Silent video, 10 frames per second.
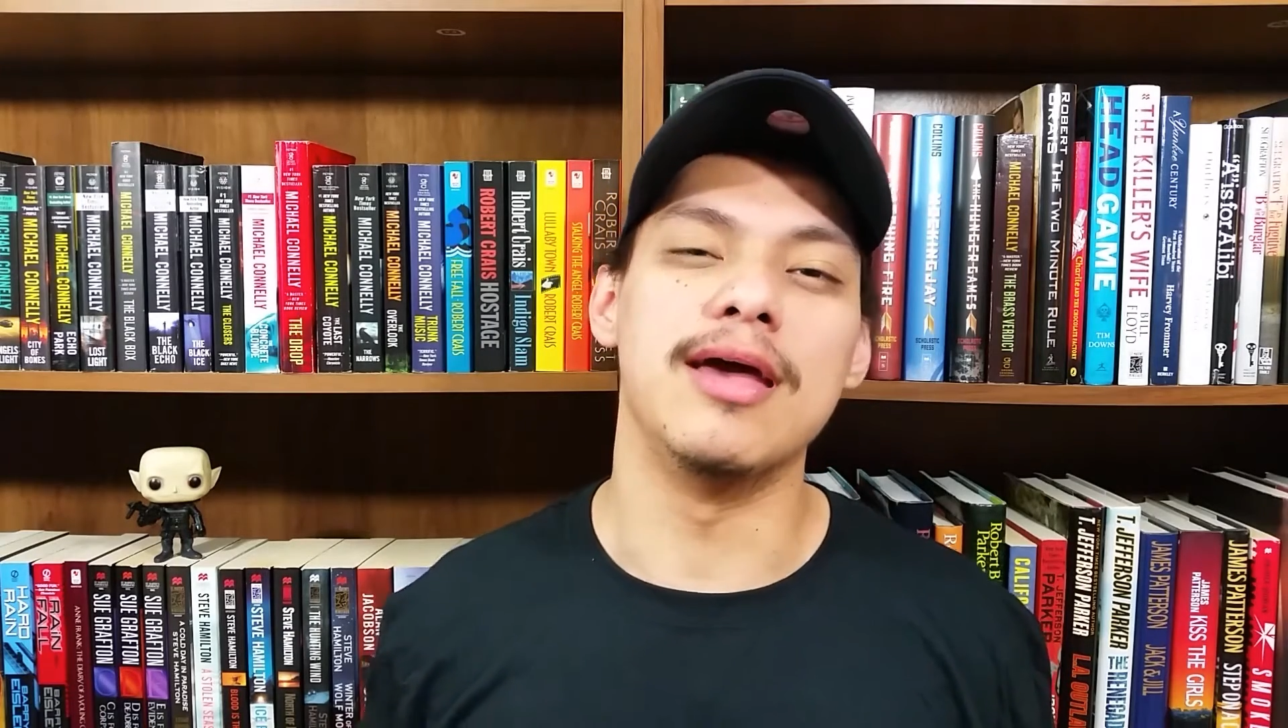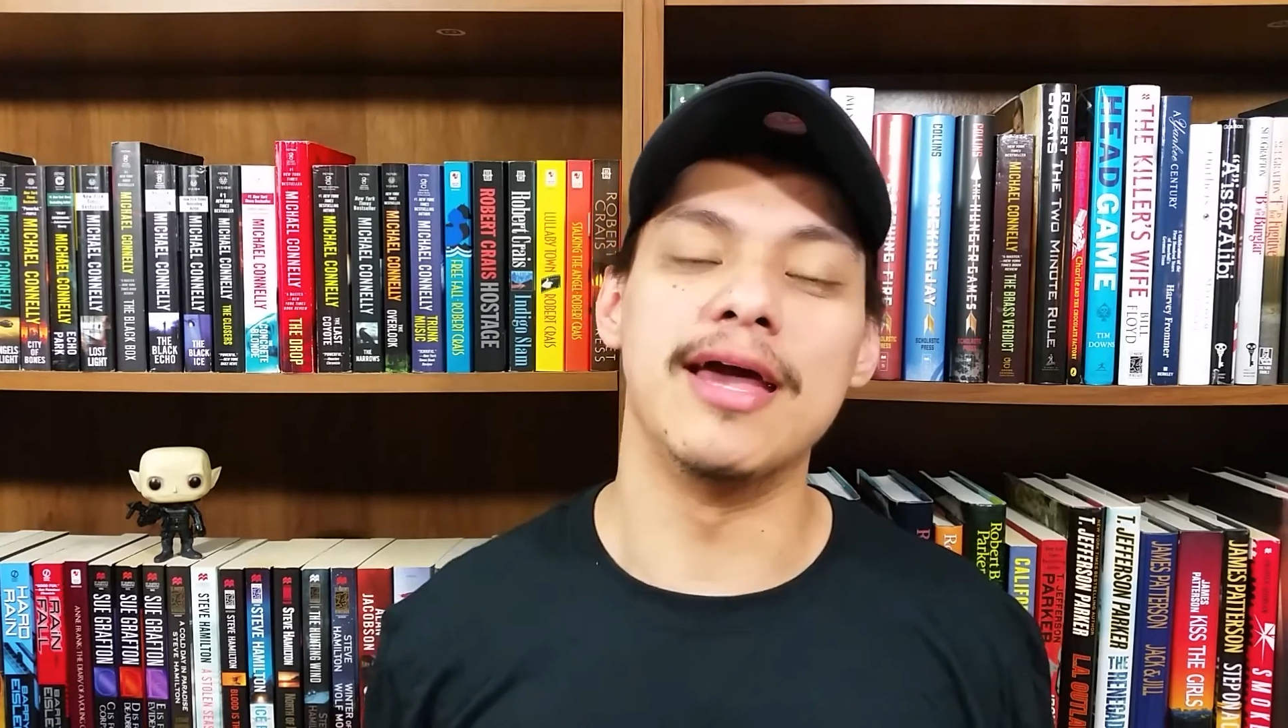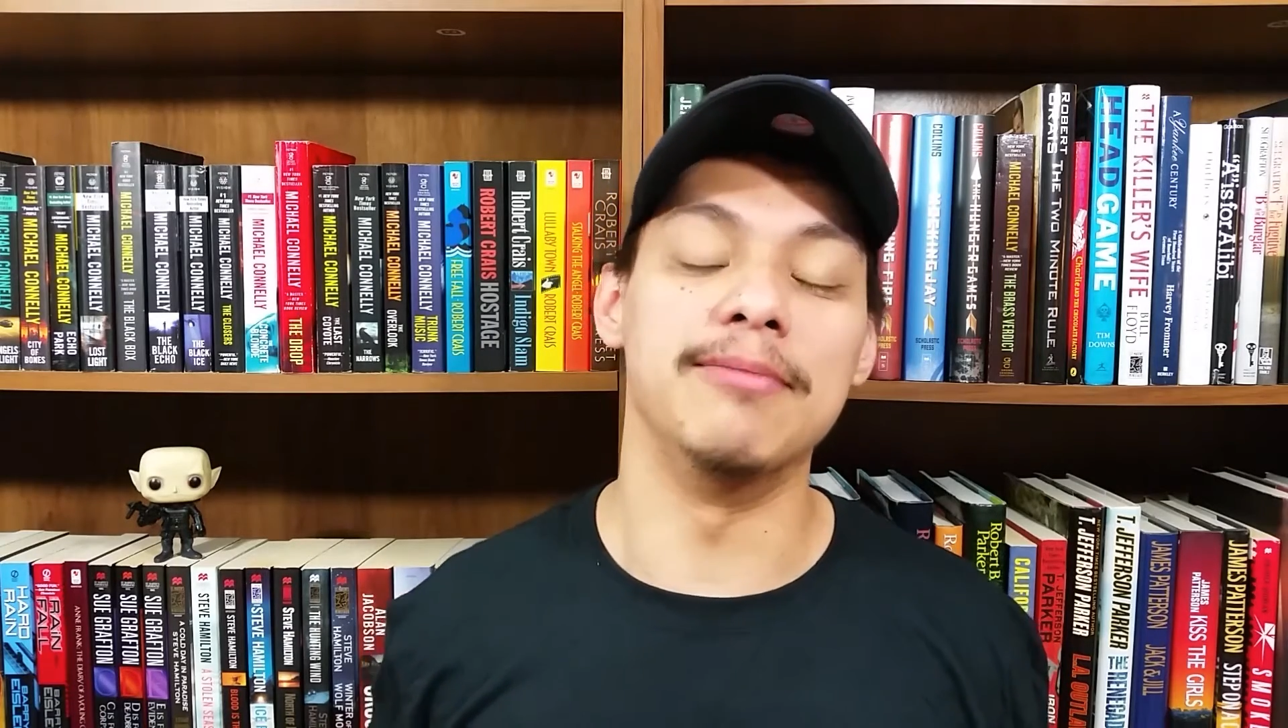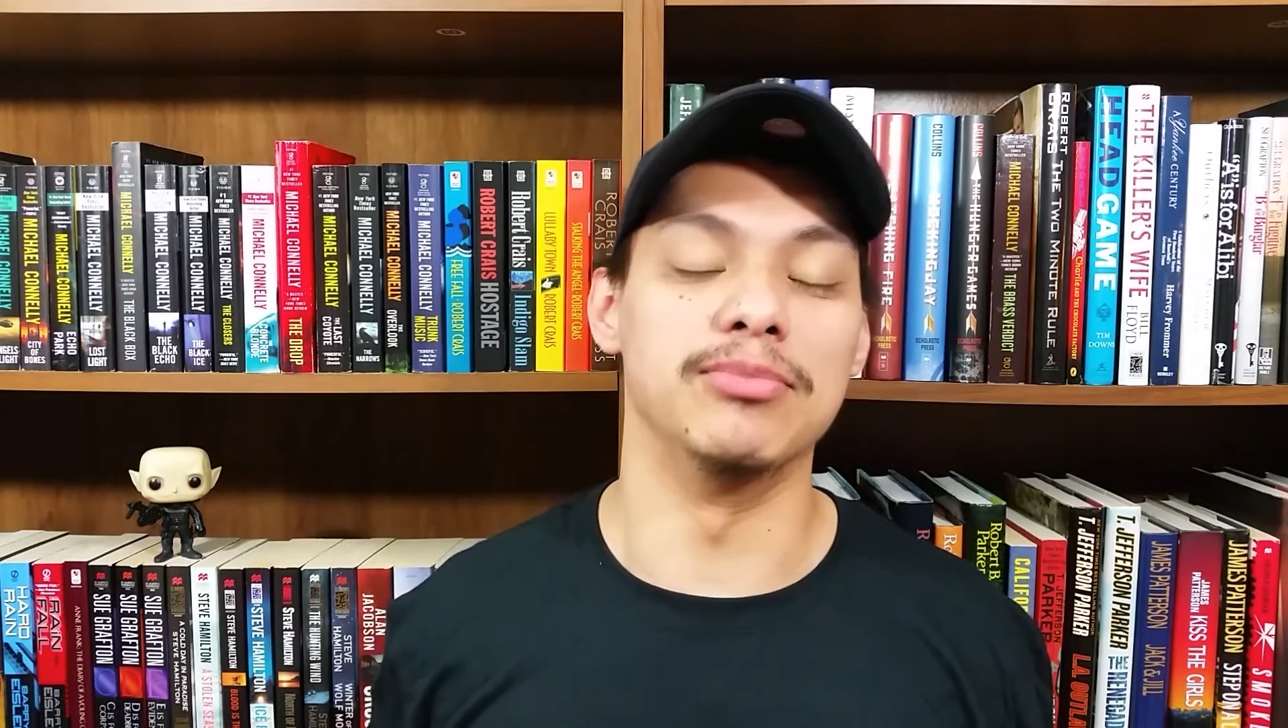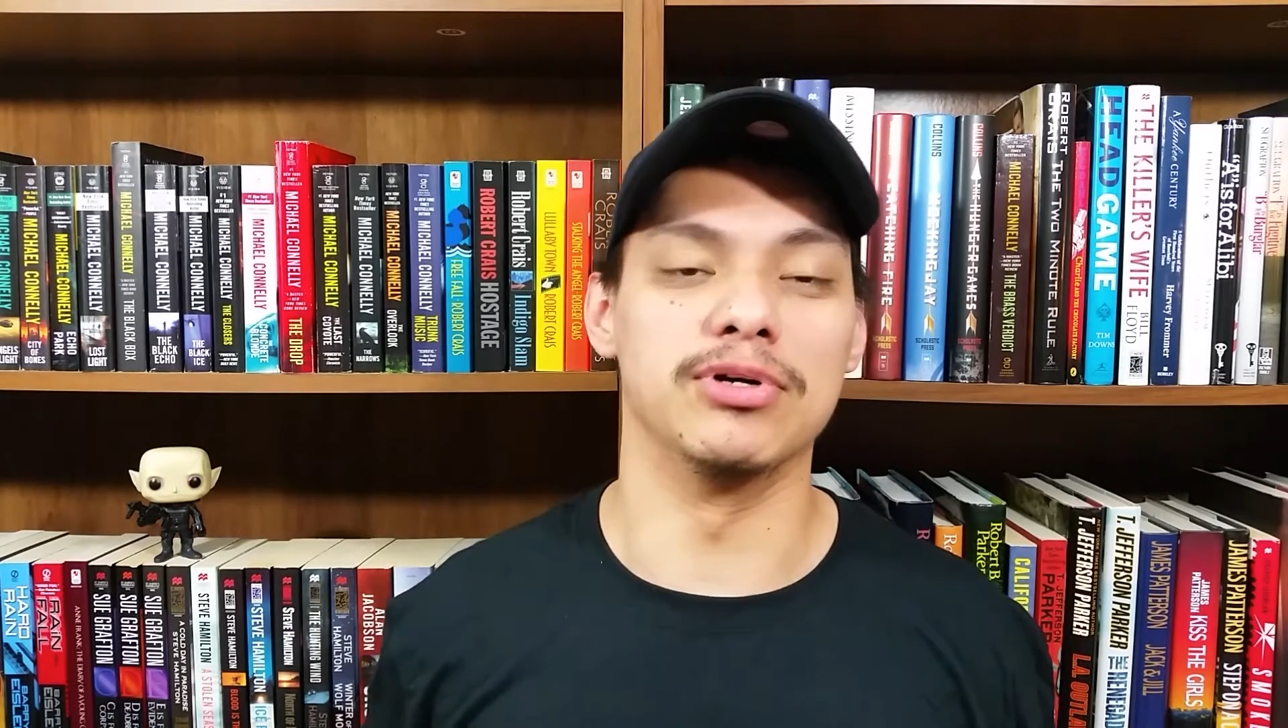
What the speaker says: and